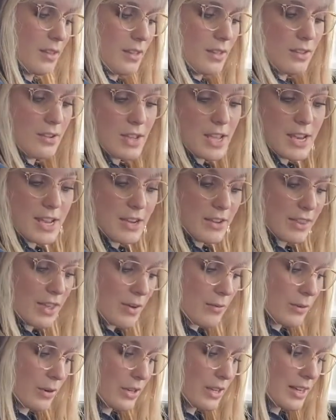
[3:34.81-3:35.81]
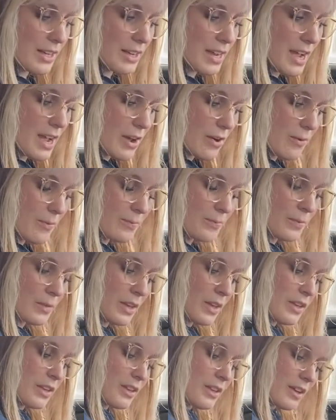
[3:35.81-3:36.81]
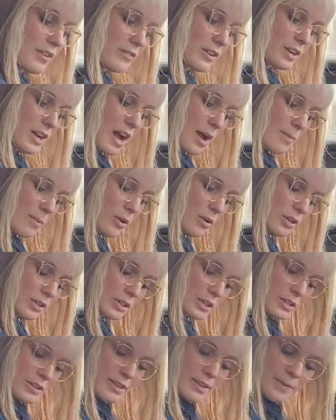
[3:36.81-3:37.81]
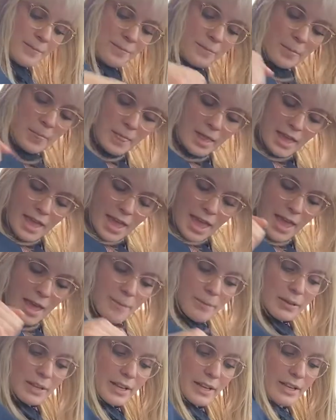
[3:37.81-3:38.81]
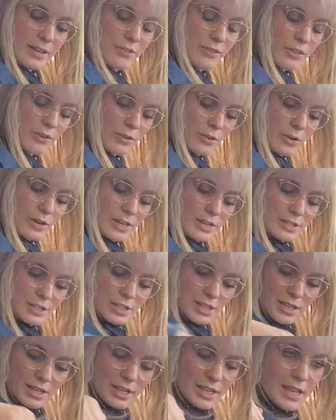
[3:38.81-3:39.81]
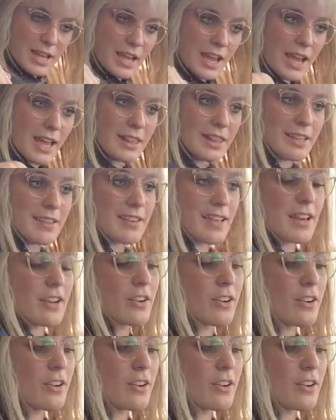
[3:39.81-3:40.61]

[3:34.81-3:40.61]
You can hear that working now. You have your cup holders and plenty of storage in the center